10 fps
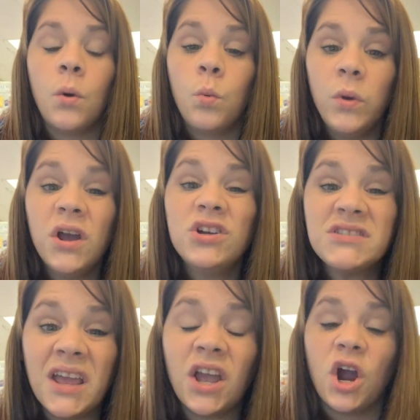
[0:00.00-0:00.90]
we are
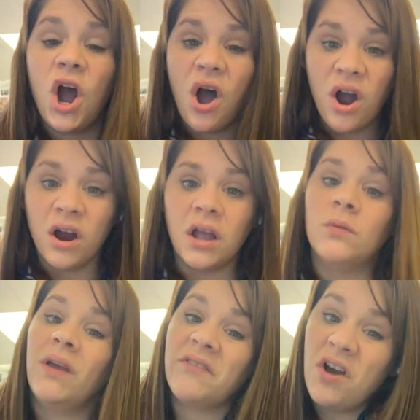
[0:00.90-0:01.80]
saying our R and
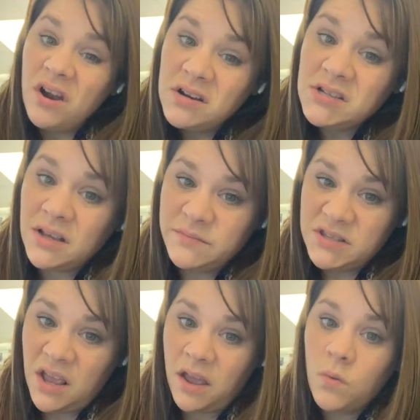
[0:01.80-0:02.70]
we have a hard time
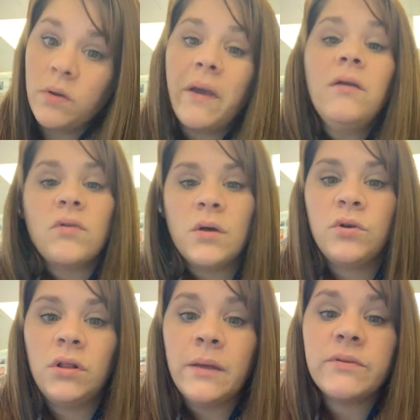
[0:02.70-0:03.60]
saying it, we might round
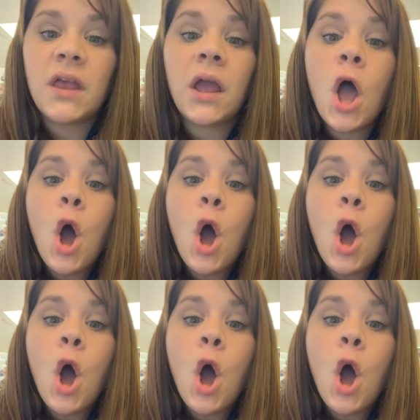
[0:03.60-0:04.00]
our lips like